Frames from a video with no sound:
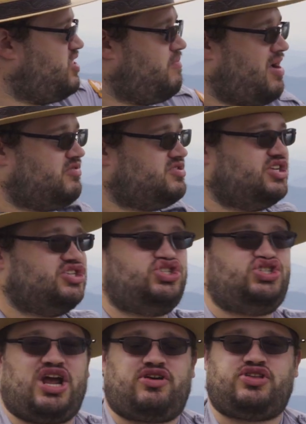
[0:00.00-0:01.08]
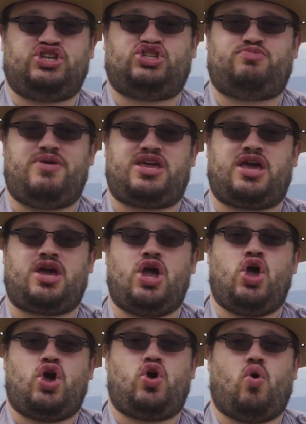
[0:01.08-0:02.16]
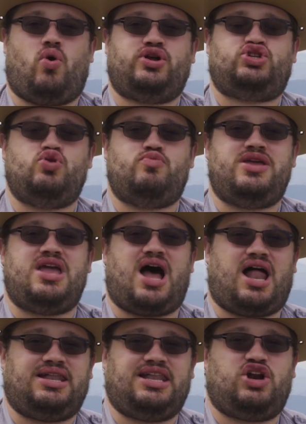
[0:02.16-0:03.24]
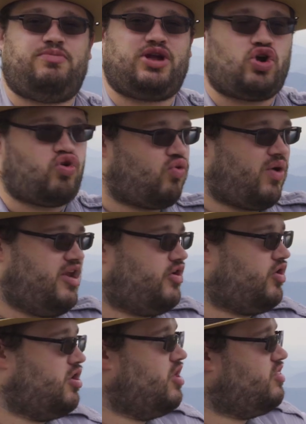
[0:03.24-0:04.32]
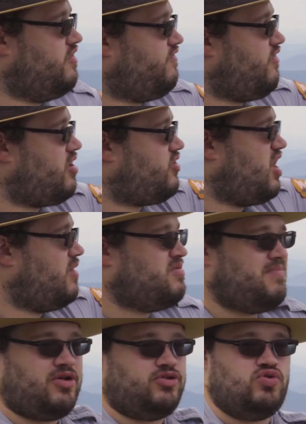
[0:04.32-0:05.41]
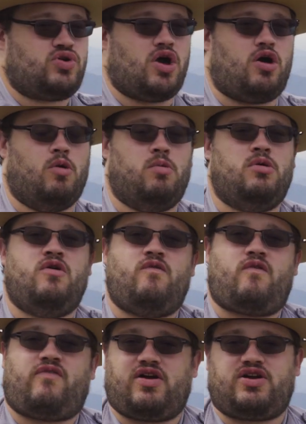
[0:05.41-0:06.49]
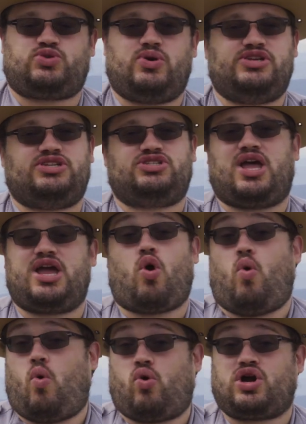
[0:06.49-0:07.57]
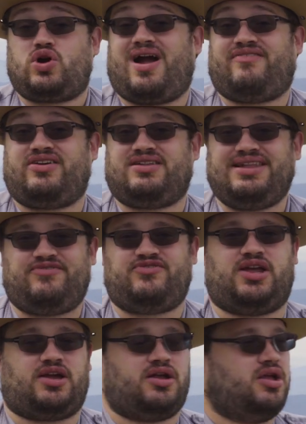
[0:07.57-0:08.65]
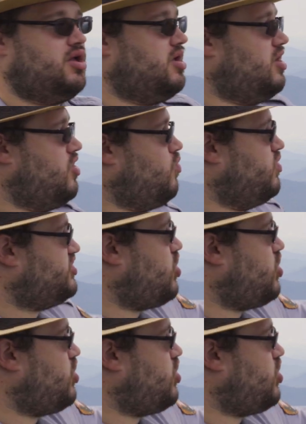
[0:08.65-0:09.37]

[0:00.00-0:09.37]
in the mountains is, generally speaking, going to be a little bit greater the farther up the mountain you go, for various reasons like orographic lifting, which